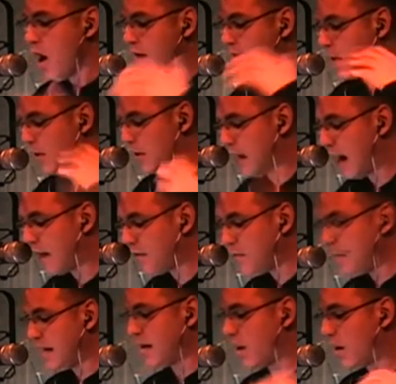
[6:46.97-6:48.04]
of our
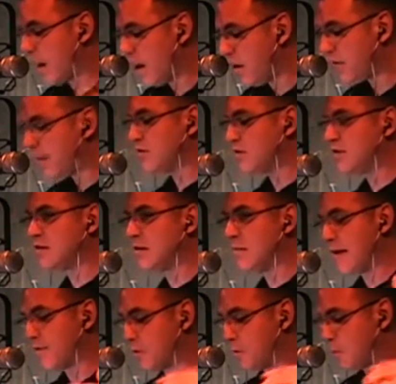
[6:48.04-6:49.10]
government and our healthcare system
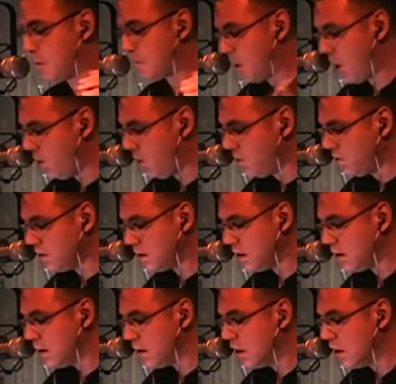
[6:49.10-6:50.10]
ever proposed?